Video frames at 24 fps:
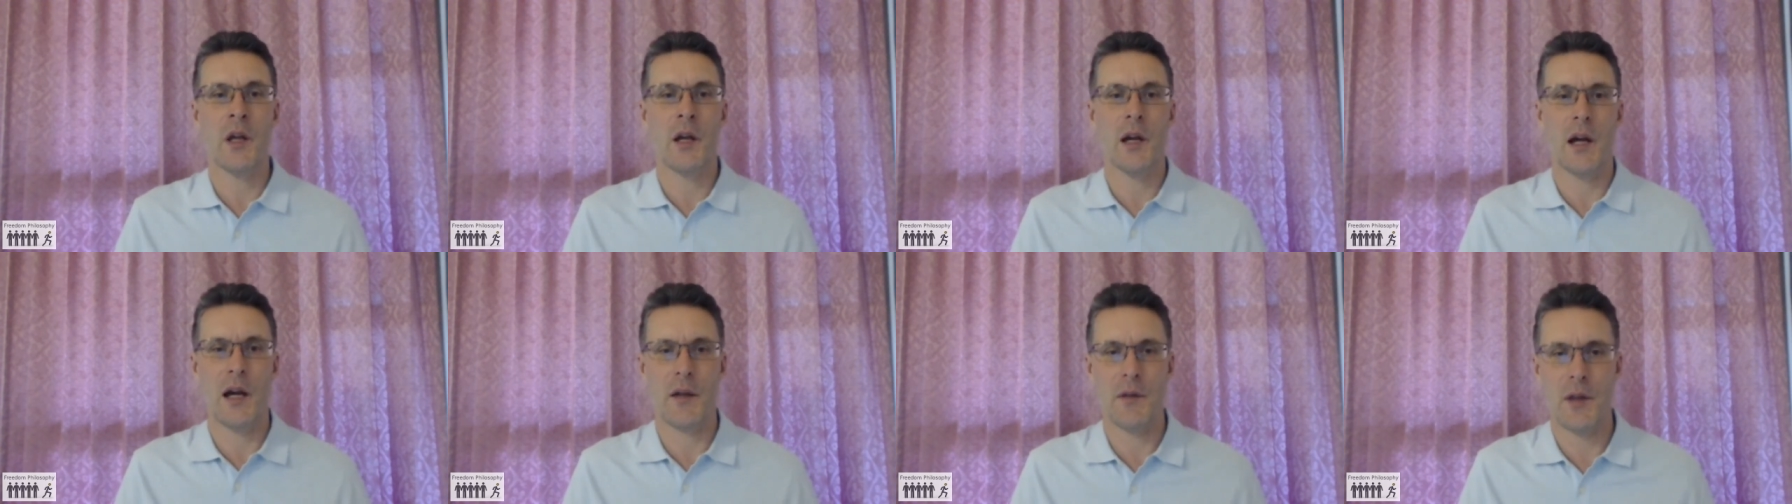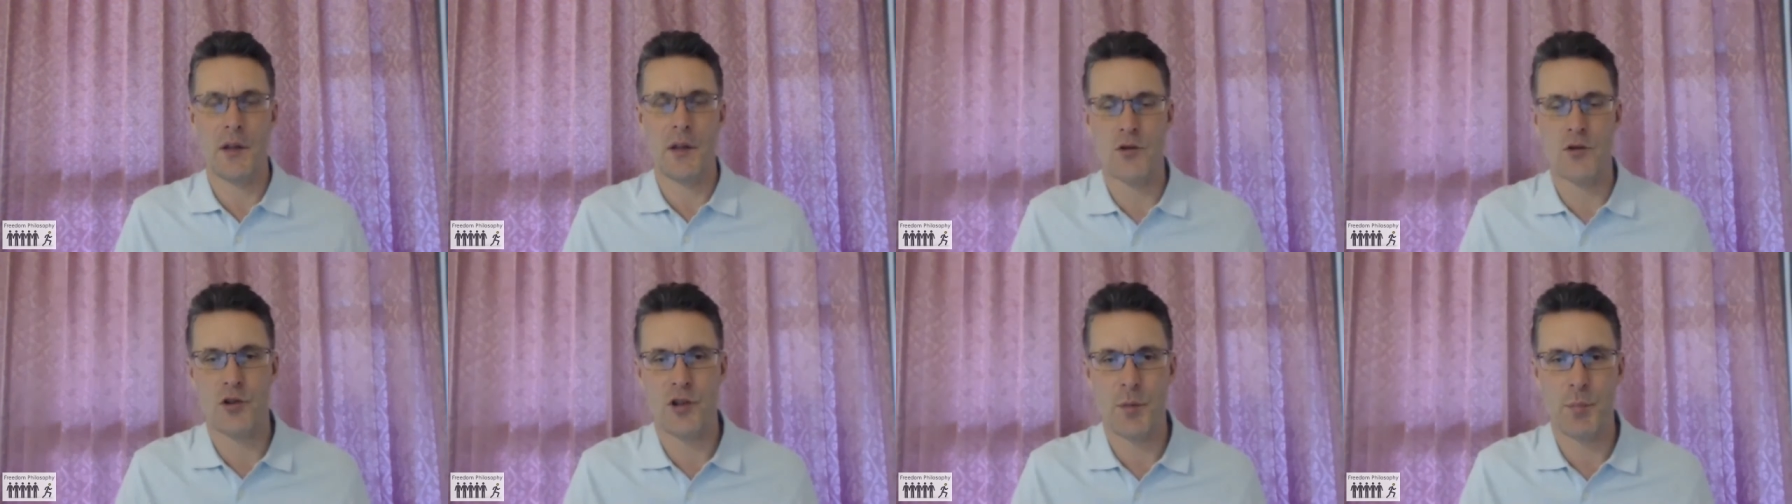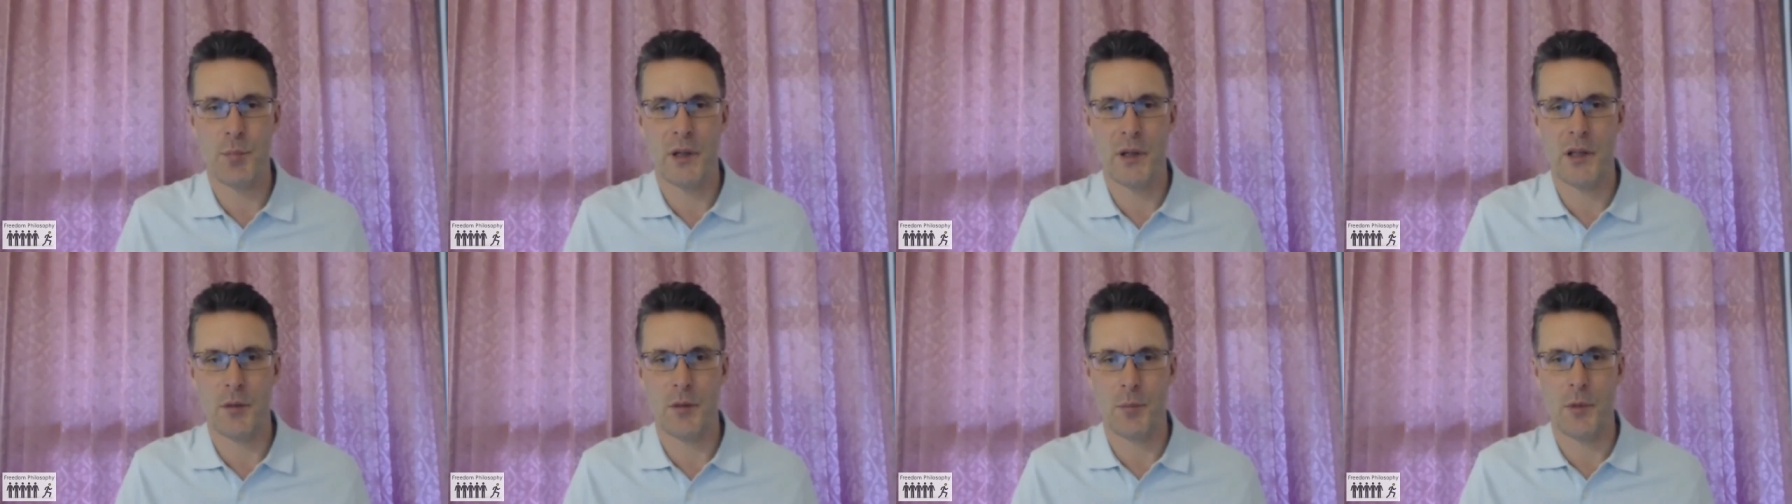and then
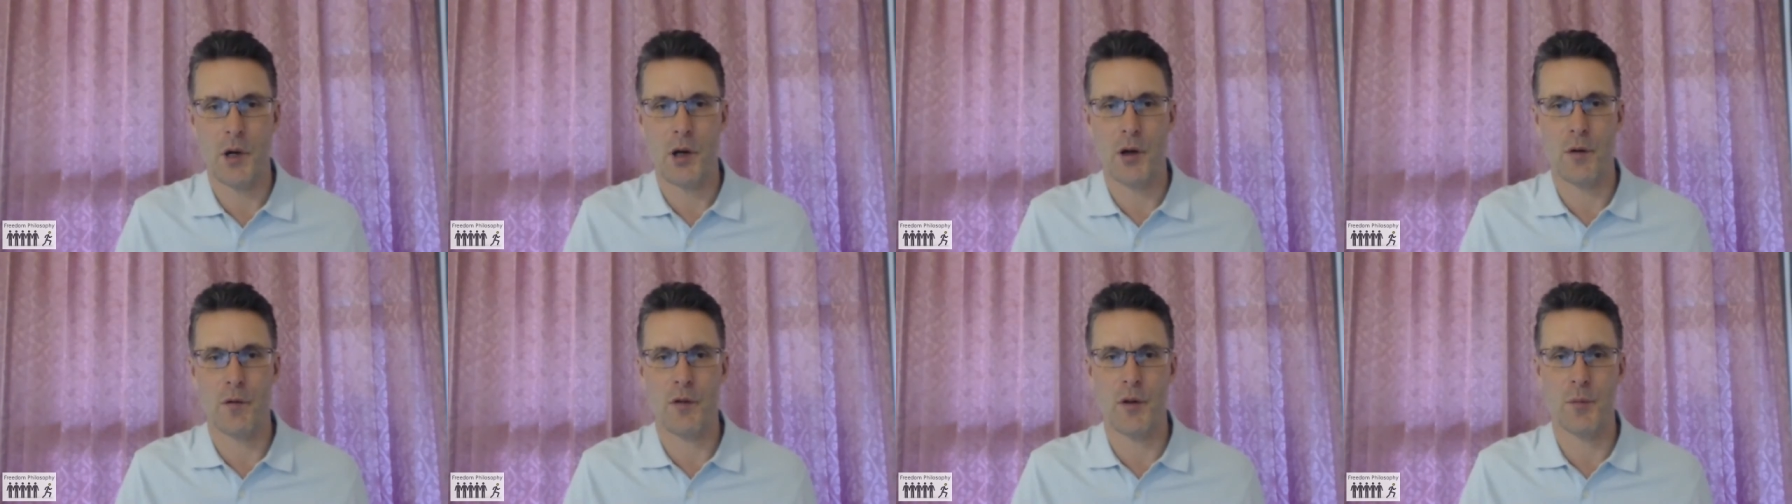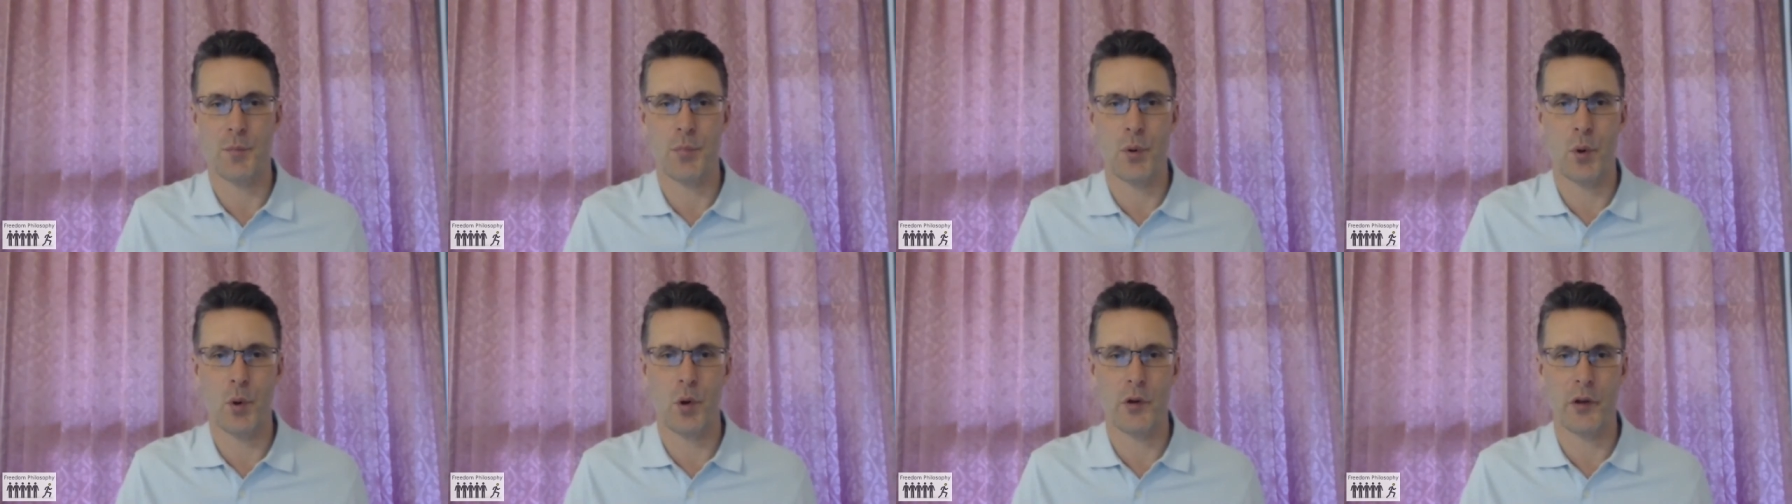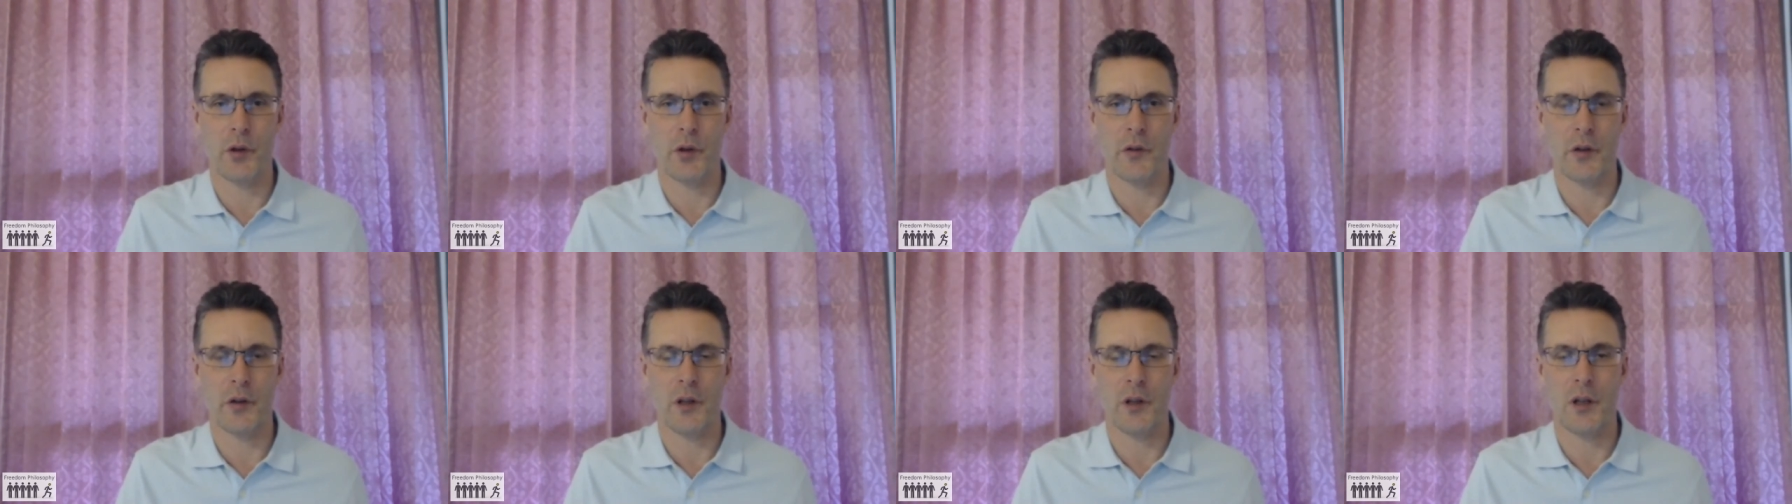shipping them over the border to